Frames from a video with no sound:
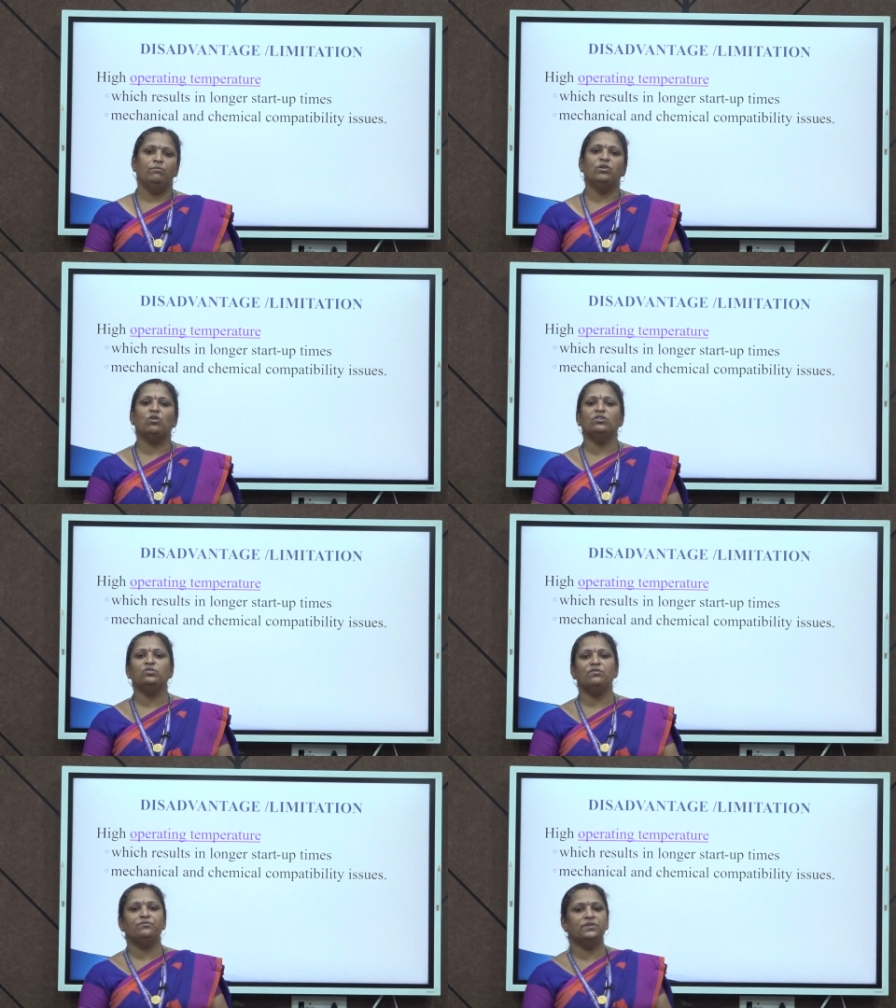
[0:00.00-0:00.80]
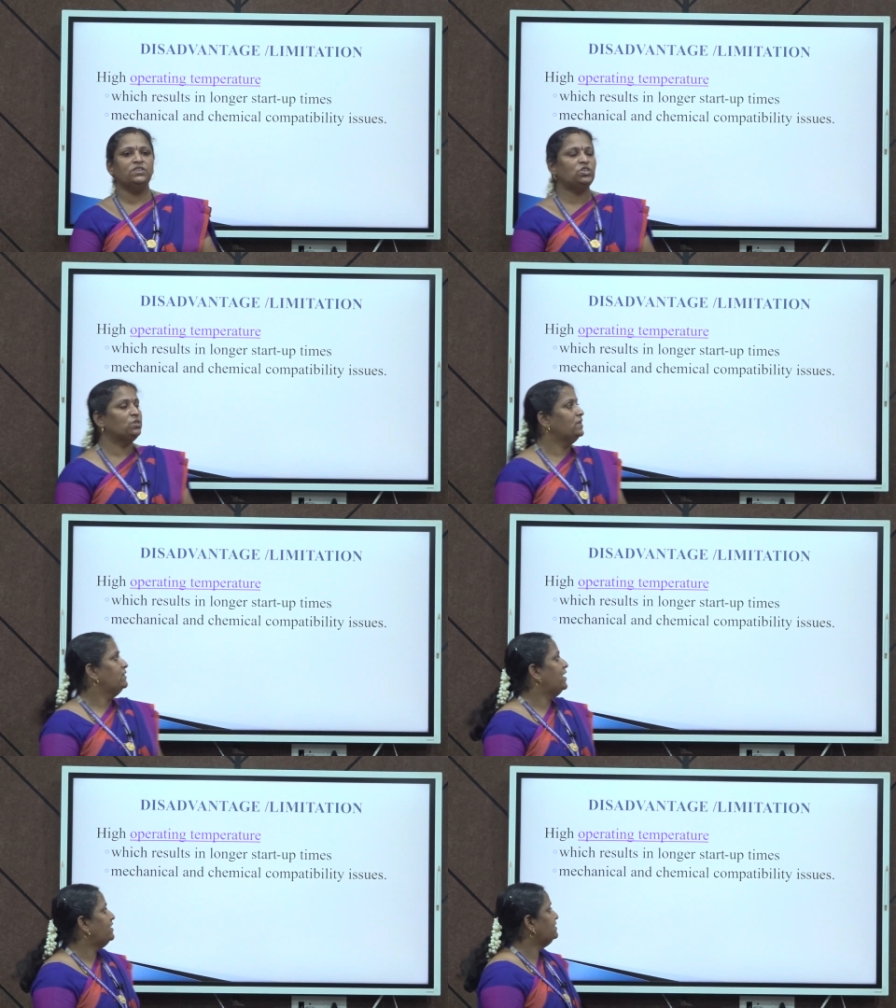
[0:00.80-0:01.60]
because of which
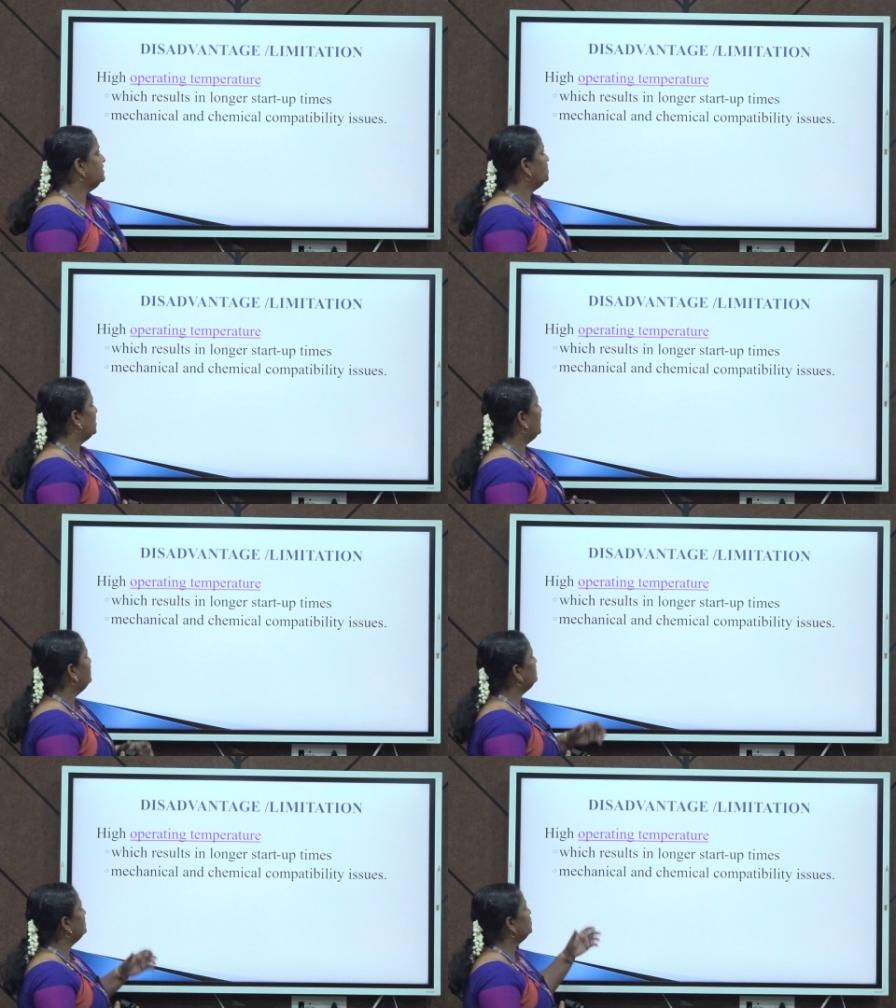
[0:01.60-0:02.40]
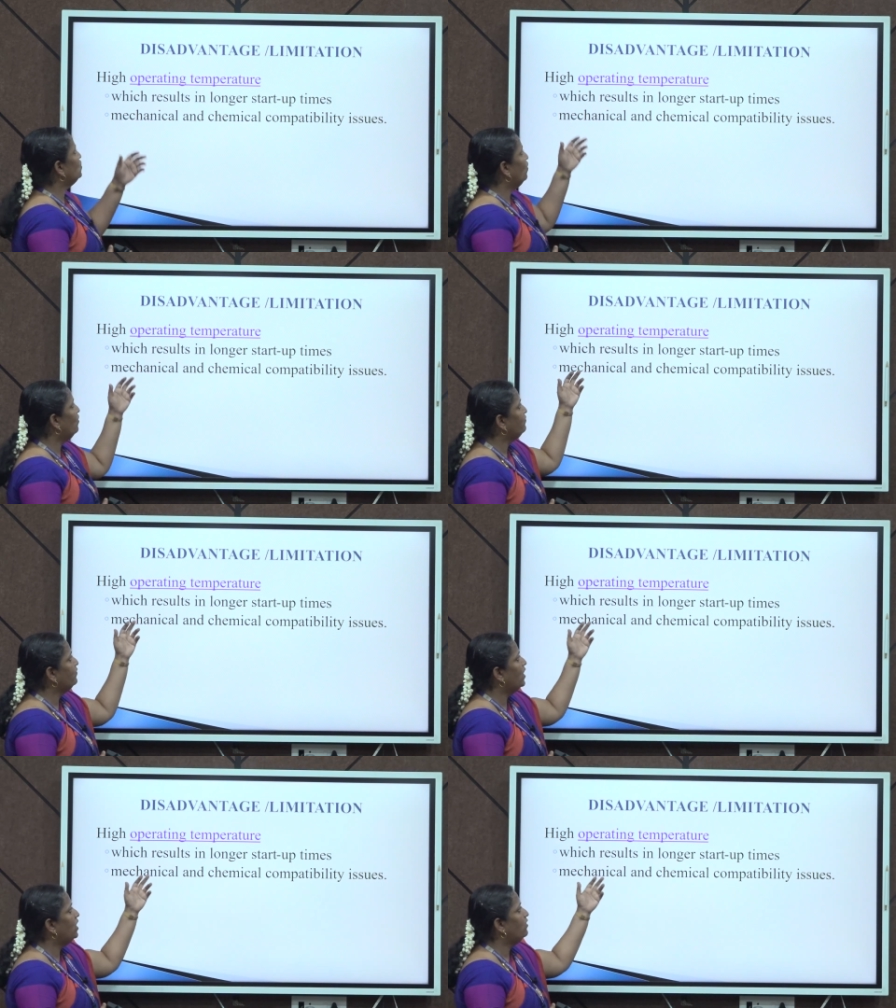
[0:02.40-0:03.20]
there is a chances of
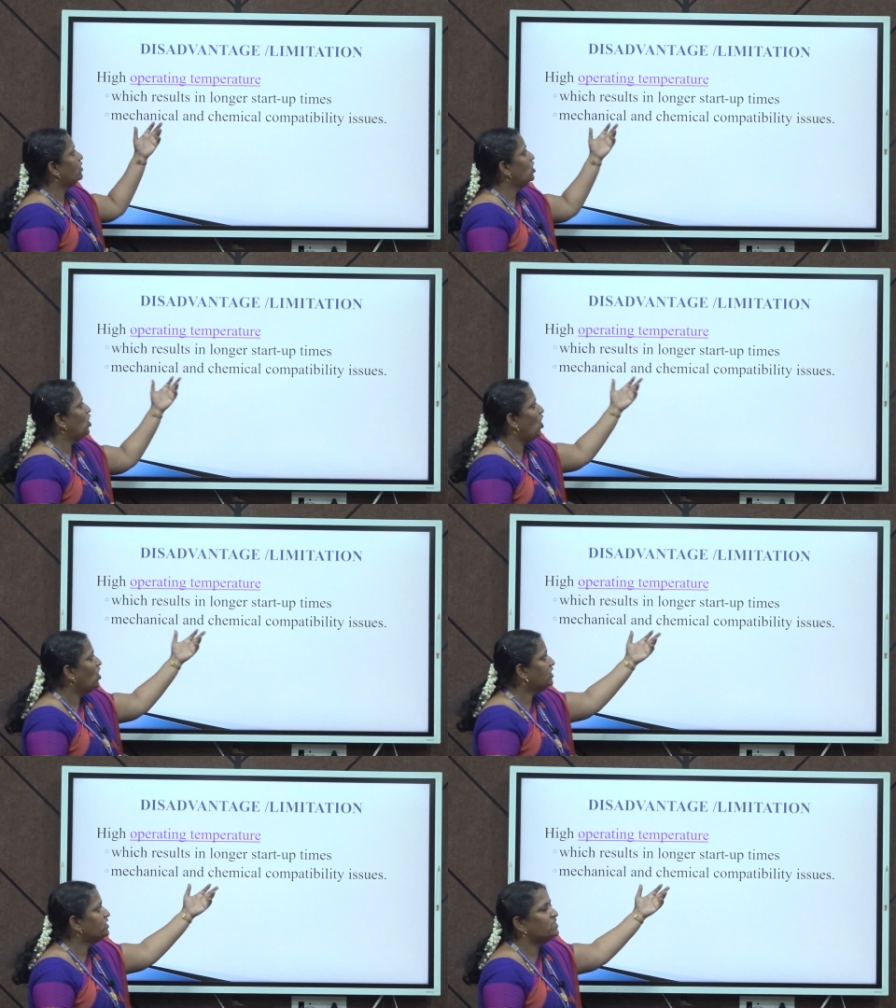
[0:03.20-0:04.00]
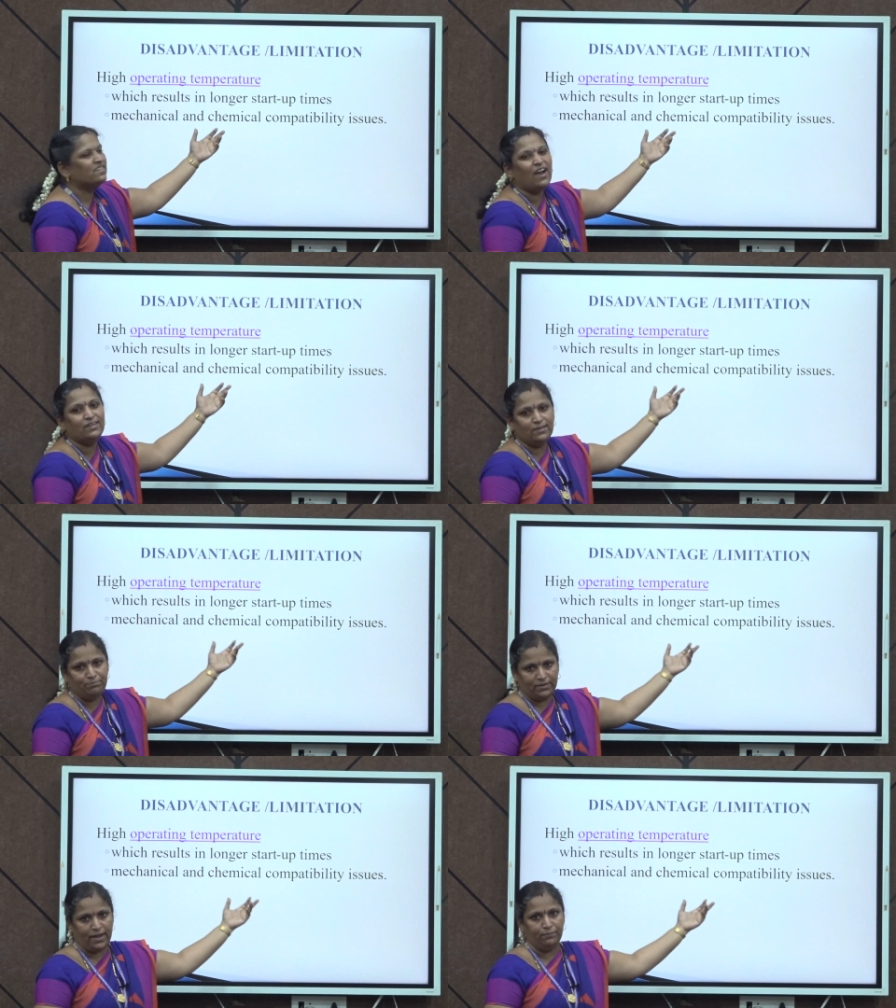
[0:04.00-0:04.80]
a longer
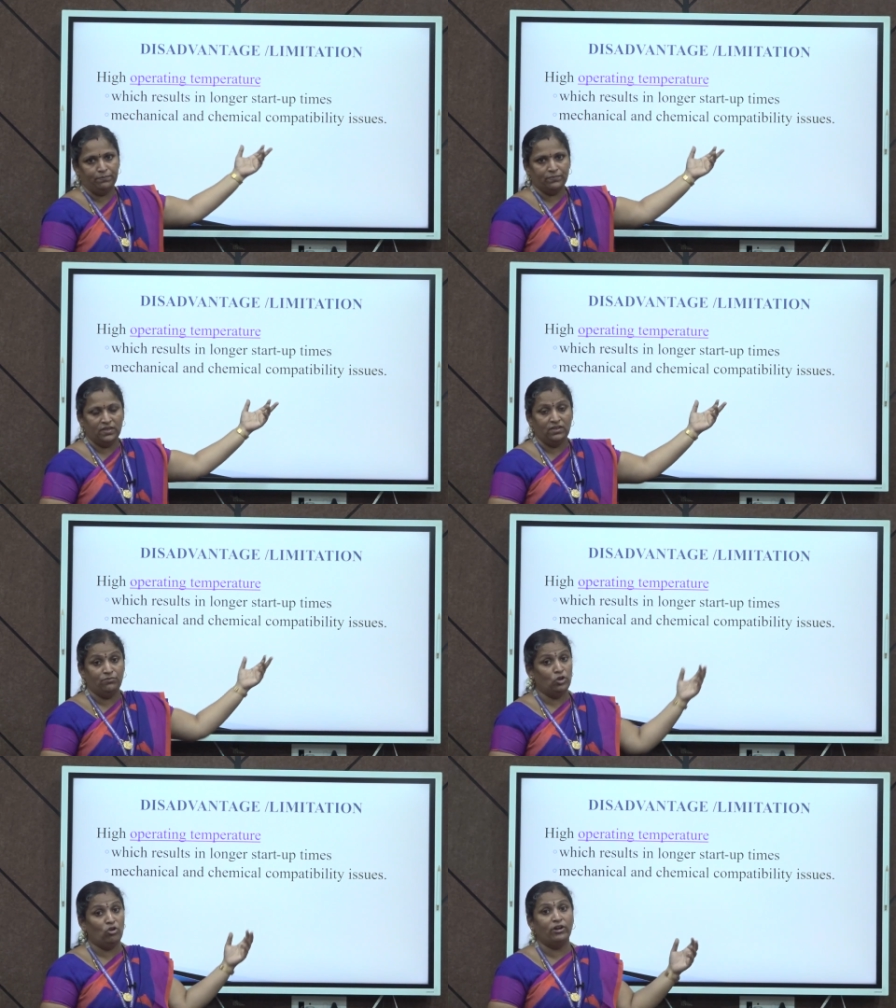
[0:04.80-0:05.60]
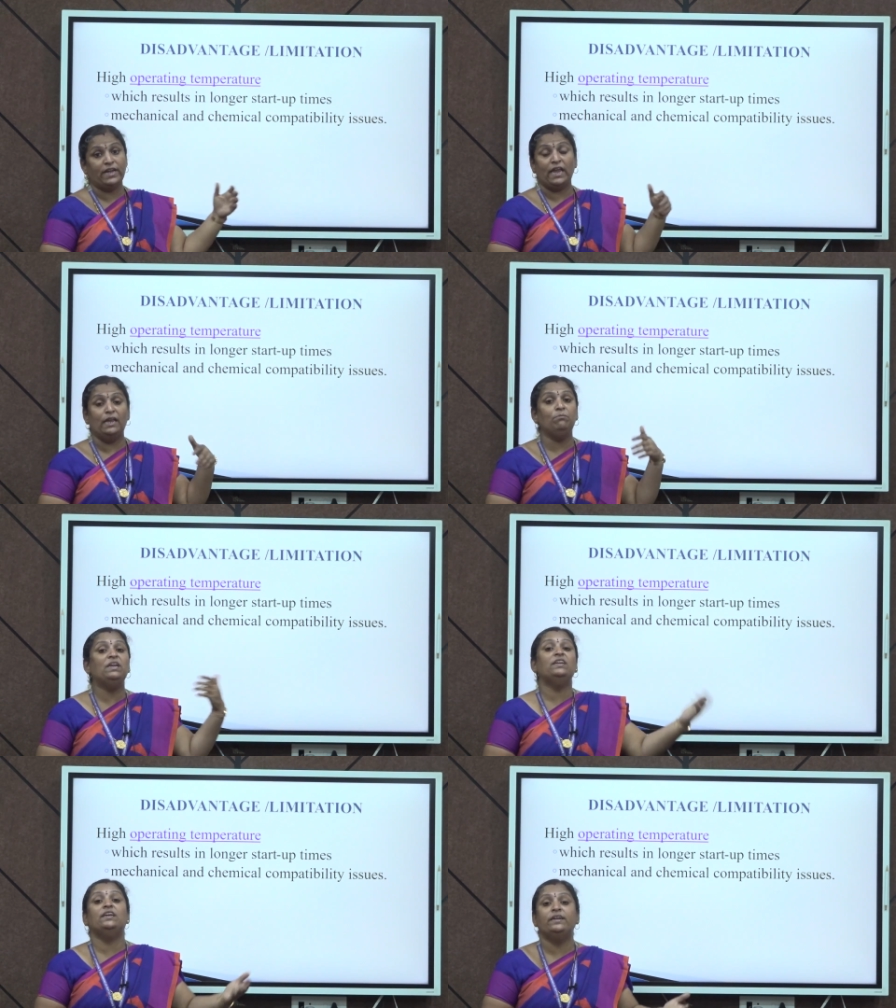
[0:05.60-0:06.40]
startup time. It will not
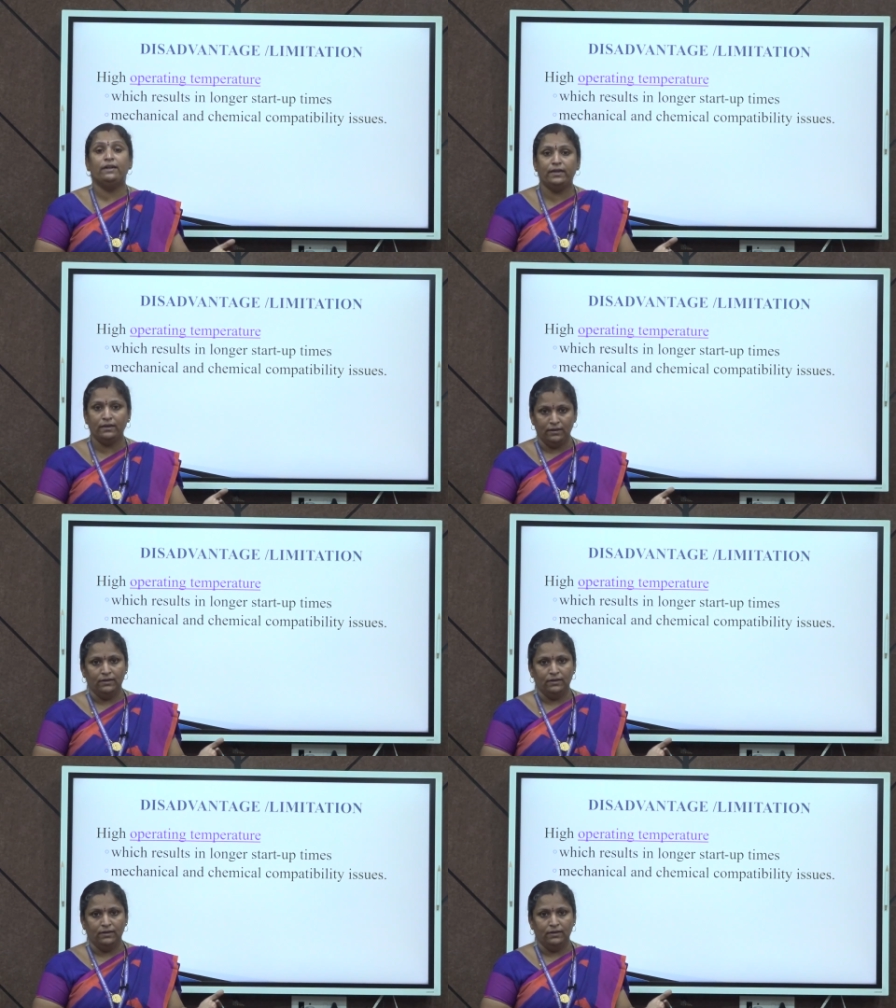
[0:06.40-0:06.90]
immediately